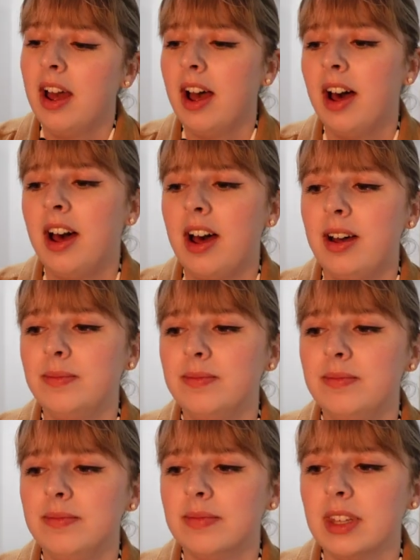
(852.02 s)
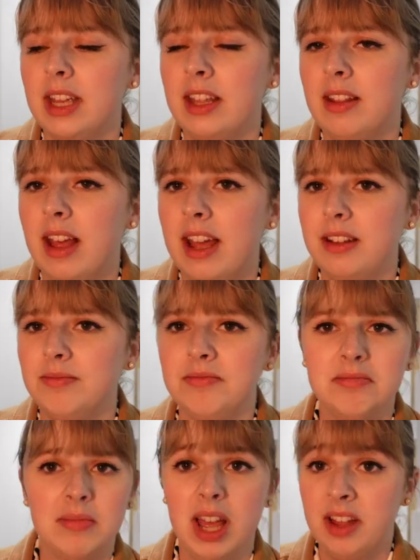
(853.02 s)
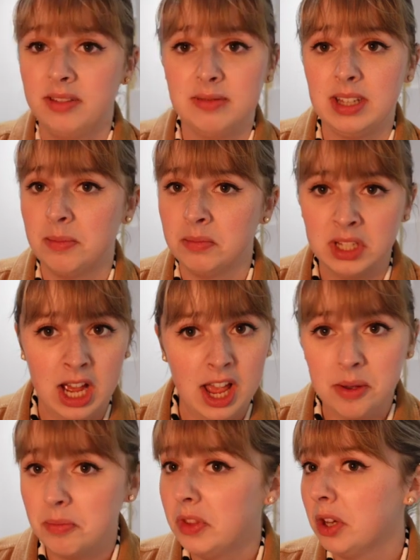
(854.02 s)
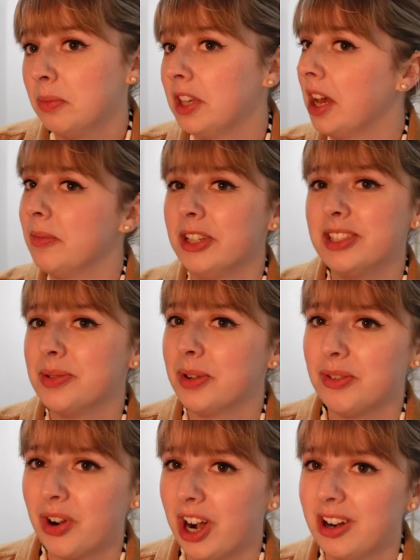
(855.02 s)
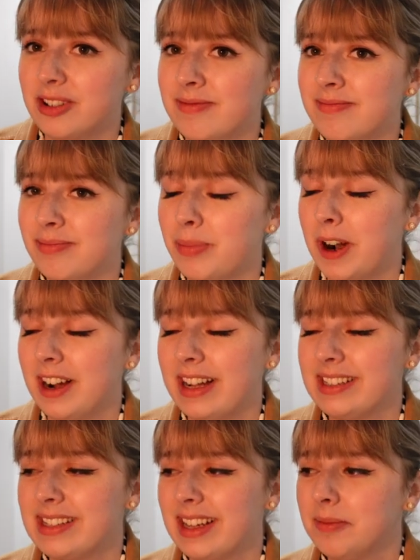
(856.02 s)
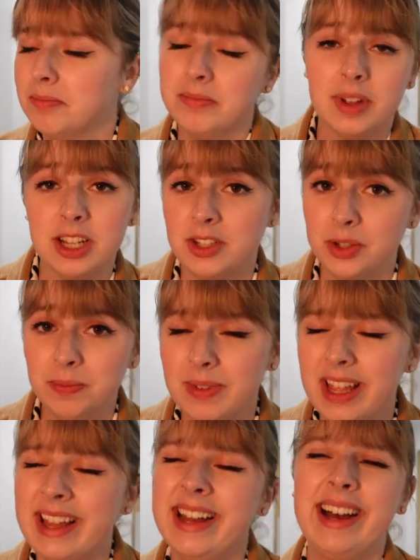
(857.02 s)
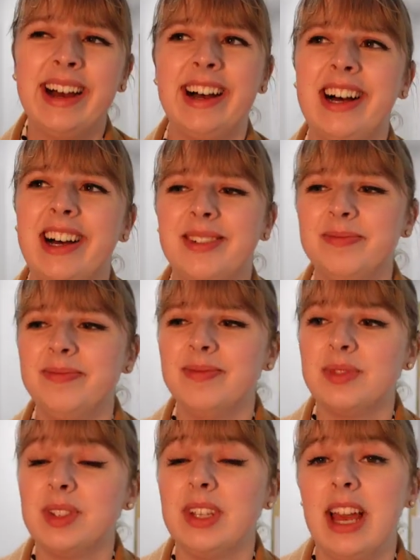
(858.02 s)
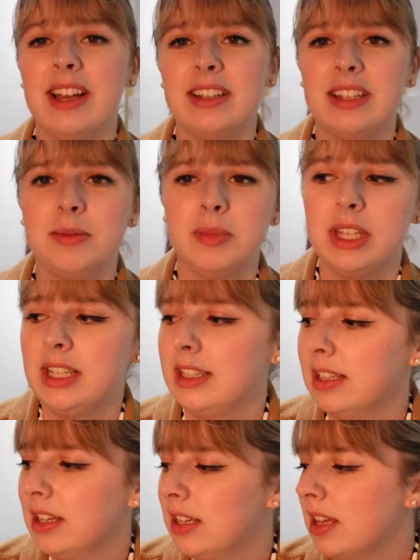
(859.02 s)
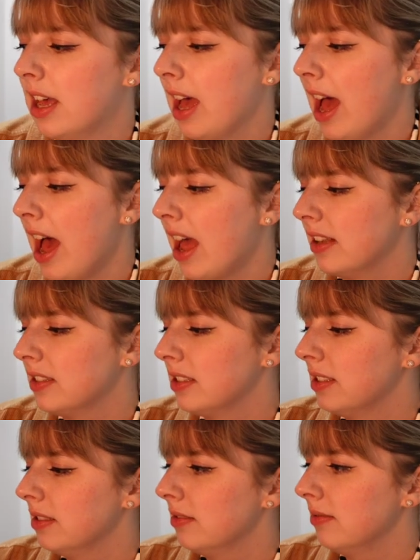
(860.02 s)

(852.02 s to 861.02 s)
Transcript: And then sometime they'll be coming to one of our bar nights, I assume. So yeah, gonna be at